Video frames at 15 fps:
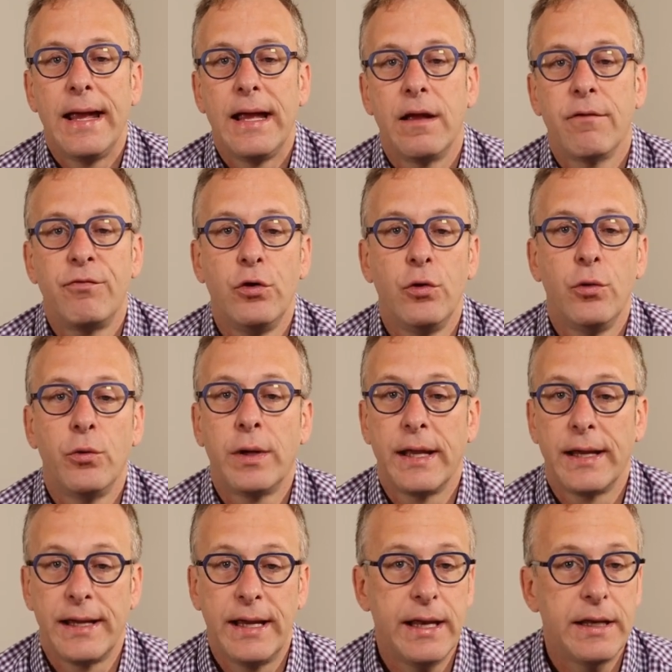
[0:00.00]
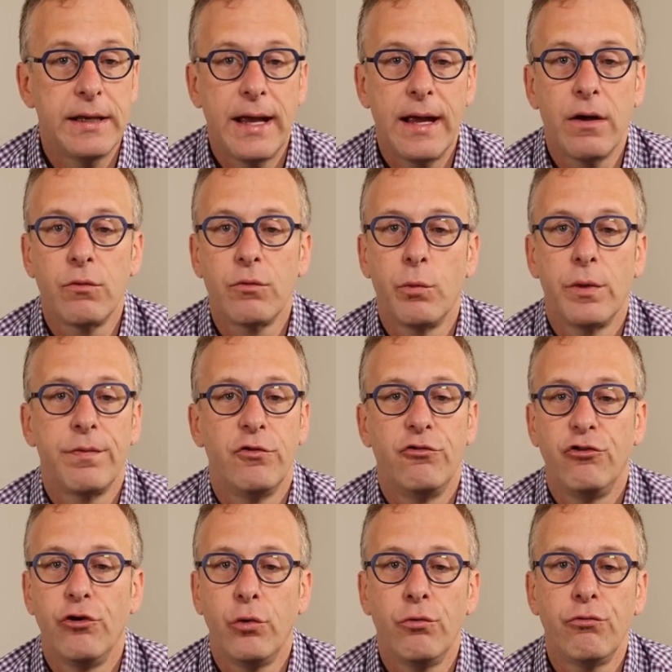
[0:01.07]
If you can get it down with a
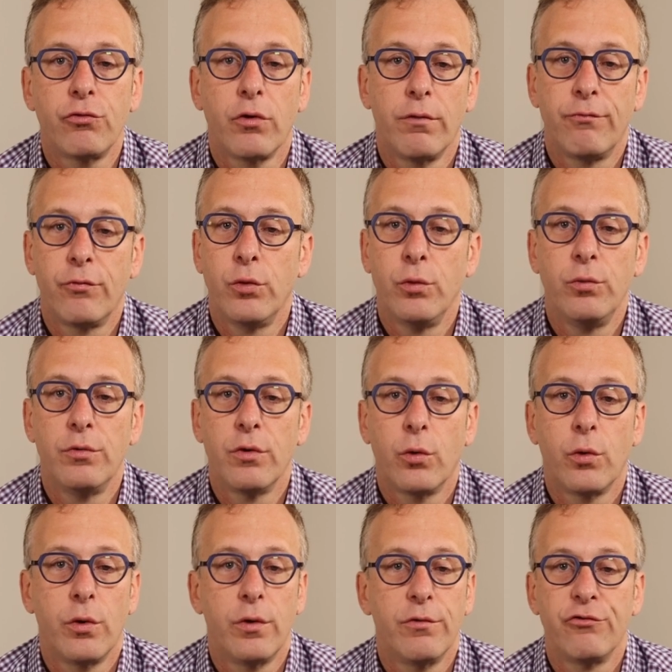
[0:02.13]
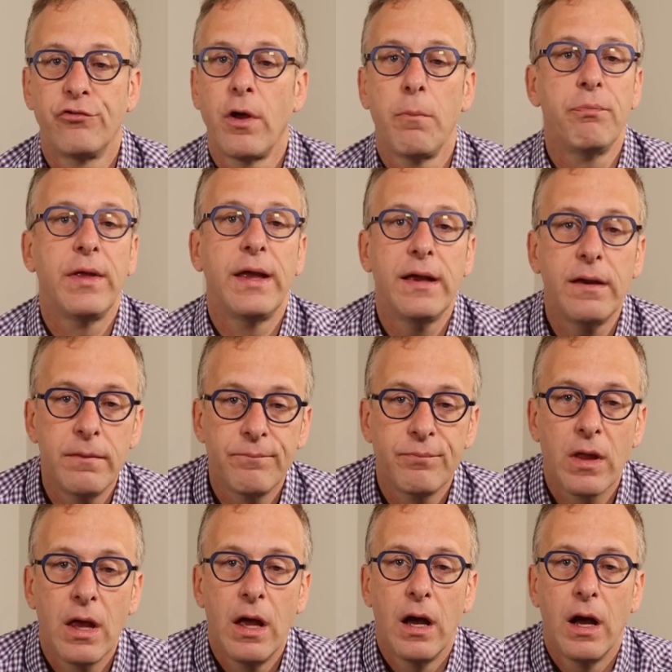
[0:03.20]
juice or fruit or something,
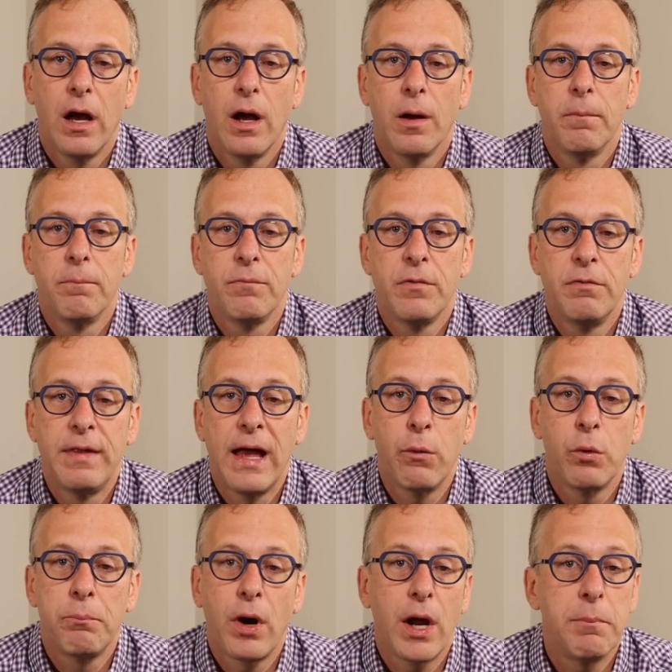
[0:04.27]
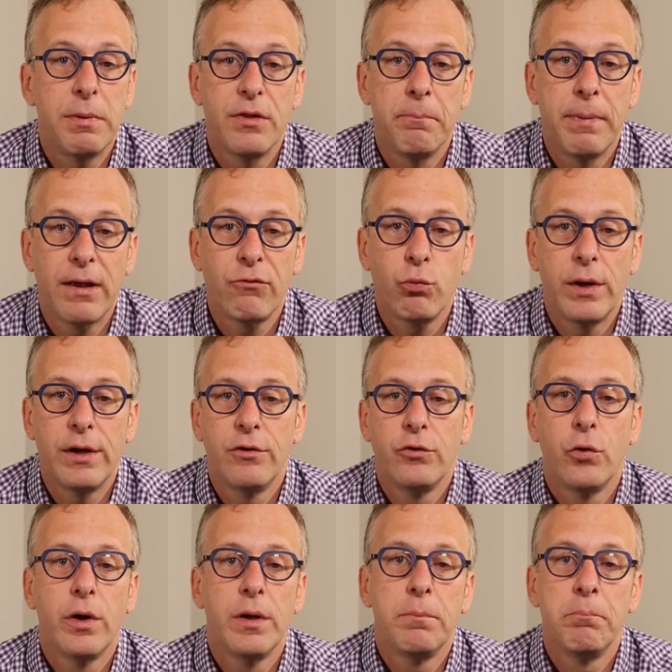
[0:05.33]
that would probably be the best way to
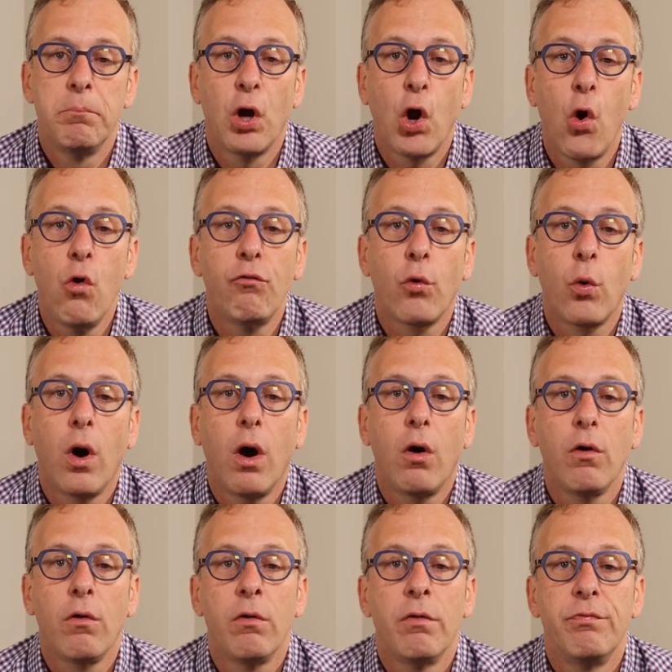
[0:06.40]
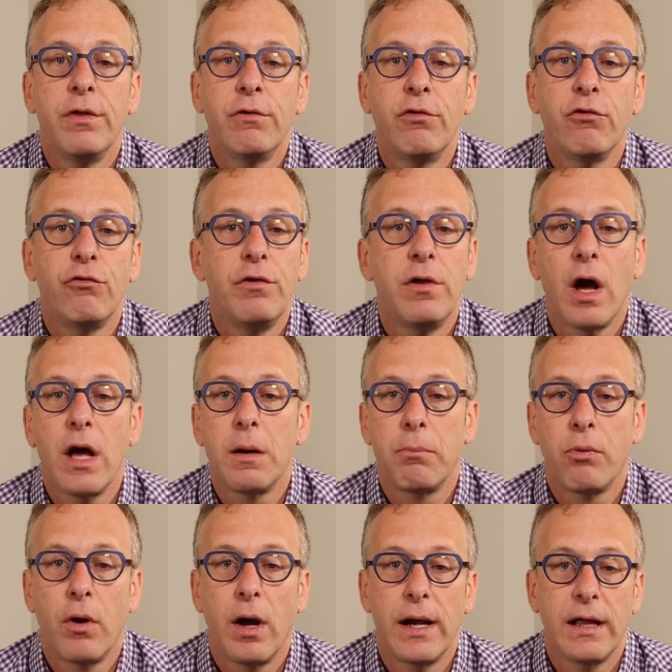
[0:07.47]
do it. But overall, this is not a
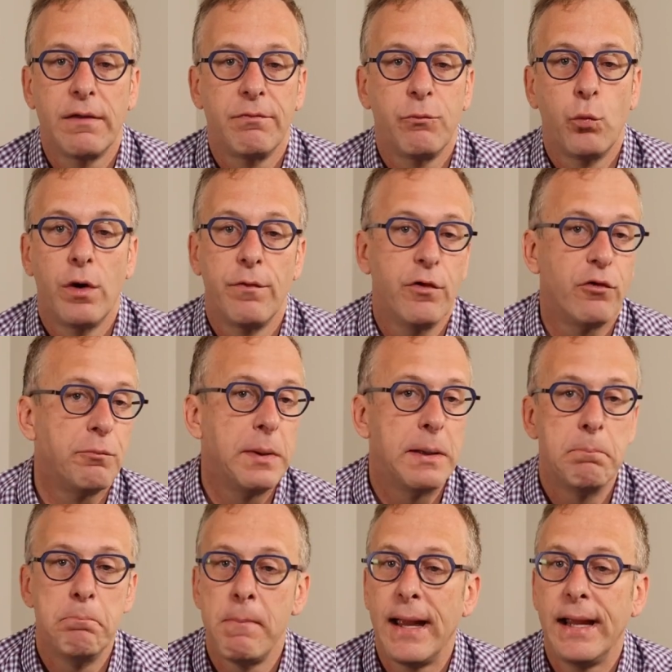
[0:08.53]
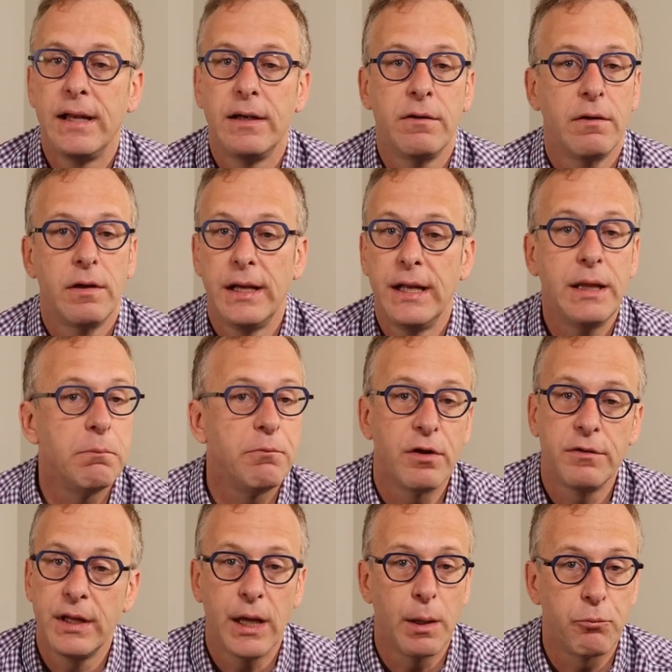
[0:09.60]
product where there's been made any
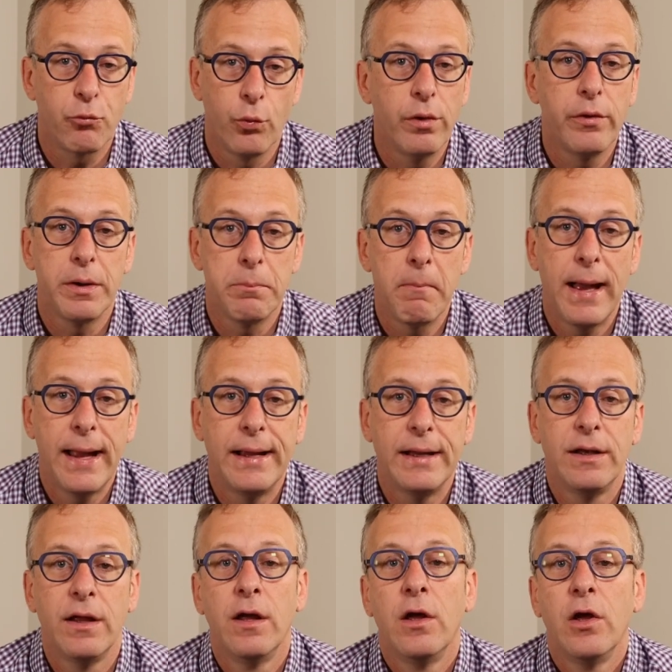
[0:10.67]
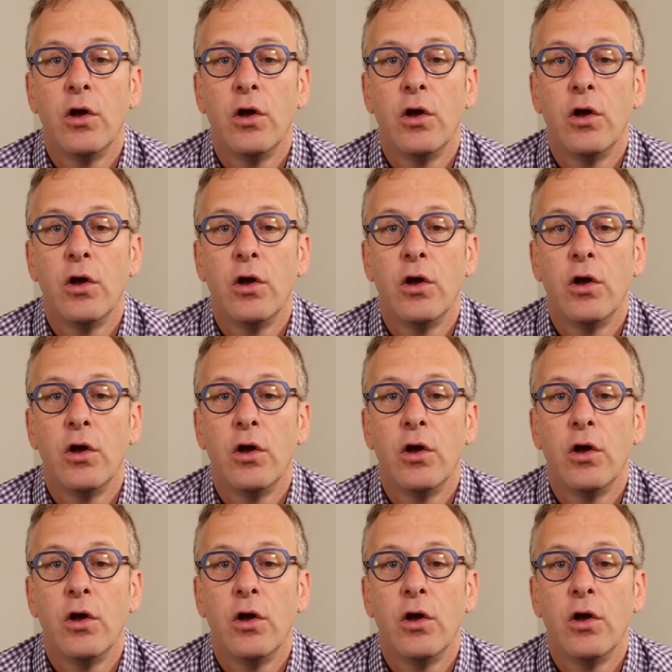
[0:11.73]
attempt really made